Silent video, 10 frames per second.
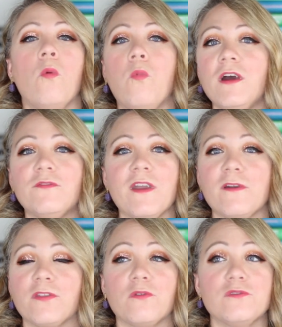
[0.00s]
what
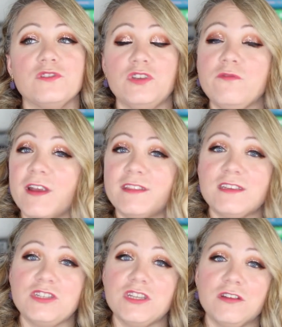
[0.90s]
favorite thrillers you've read
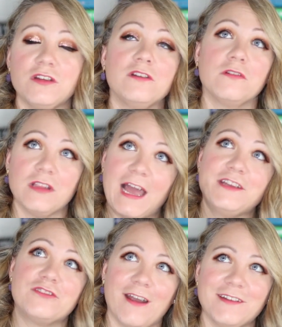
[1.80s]
this year, or
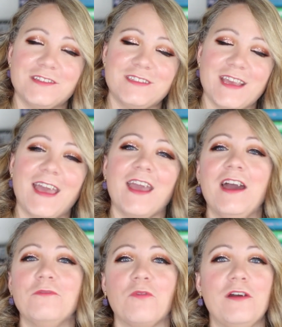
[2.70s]
last year I should say,
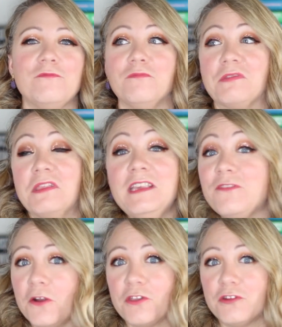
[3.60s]
and what least
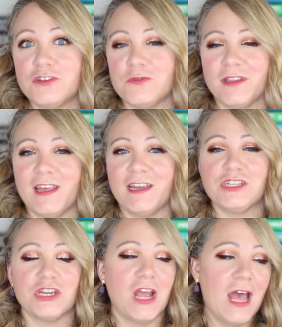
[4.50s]
favorite thrillers you read
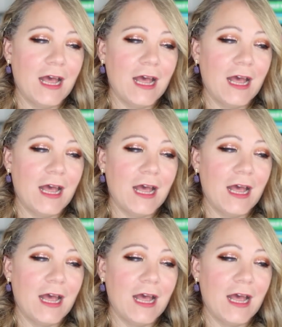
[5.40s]
last year.